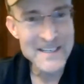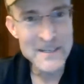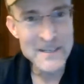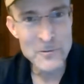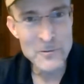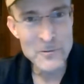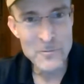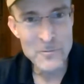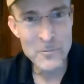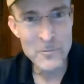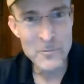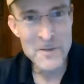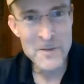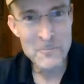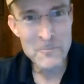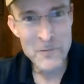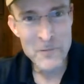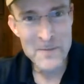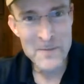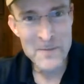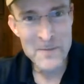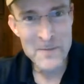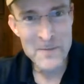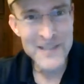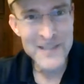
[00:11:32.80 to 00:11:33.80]
we
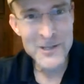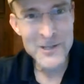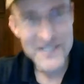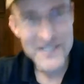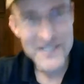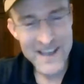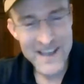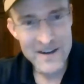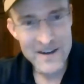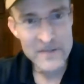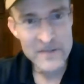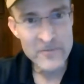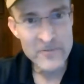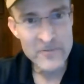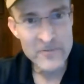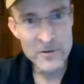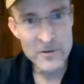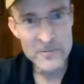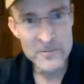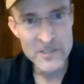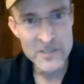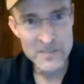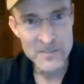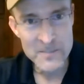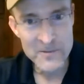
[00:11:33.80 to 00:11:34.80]
might look down on folk music,